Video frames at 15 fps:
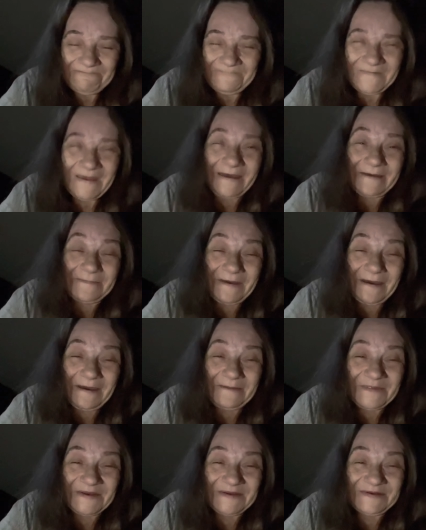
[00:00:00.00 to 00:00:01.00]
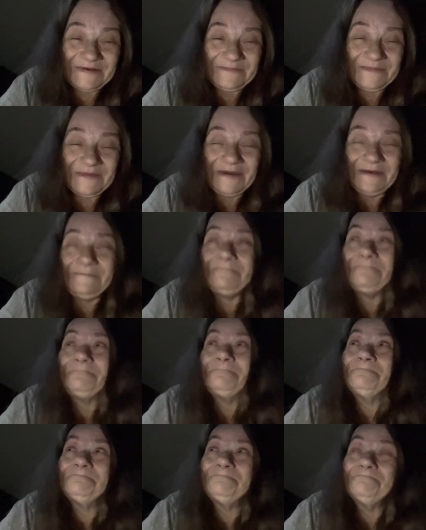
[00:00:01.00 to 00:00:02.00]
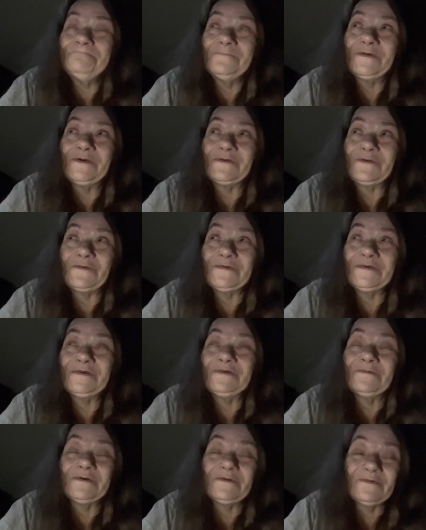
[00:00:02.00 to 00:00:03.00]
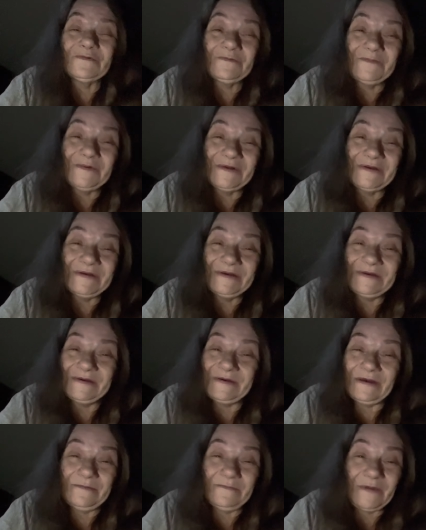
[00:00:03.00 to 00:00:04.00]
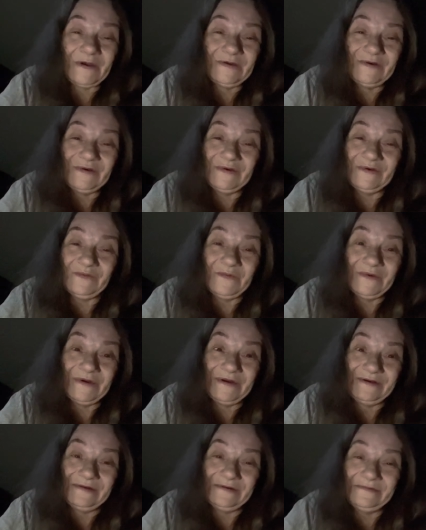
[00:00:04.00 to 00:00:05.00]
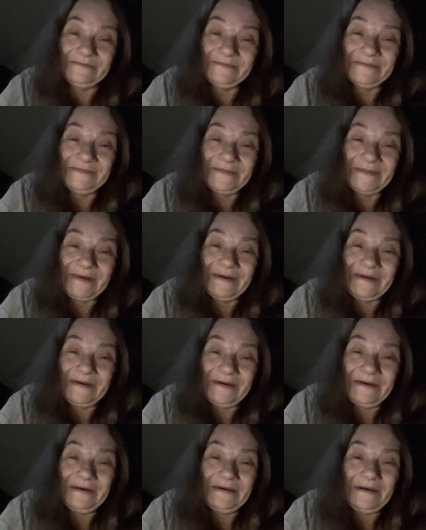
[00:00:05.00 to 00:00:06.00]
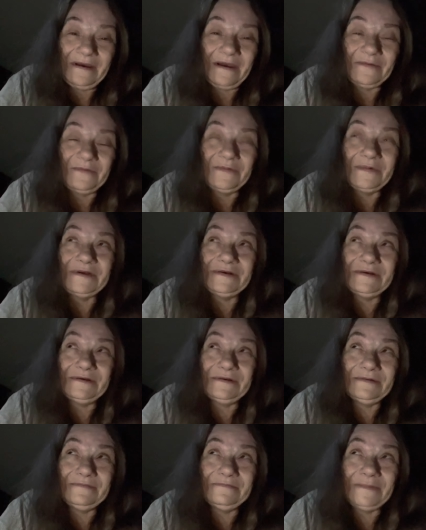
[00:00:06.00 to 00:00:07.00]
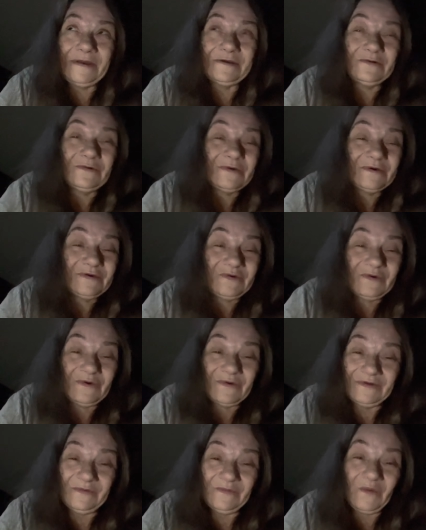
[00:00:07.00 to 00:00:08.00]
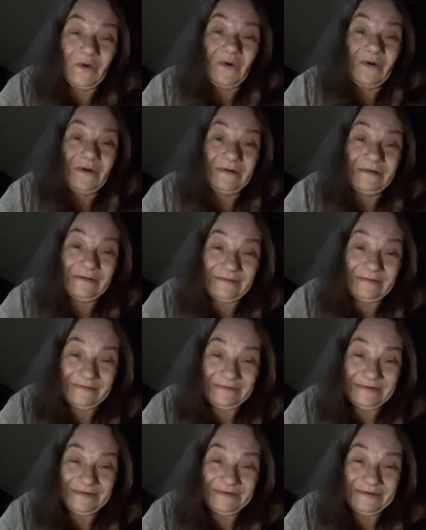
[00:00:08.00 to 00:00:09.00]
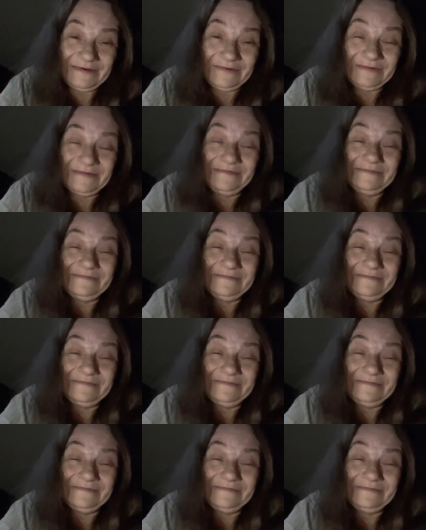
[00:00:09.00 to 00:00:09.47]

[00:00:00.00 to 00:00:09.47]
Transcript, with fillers: I, I, I must admit when those when those police came, I just wished I wished I could have turned them all into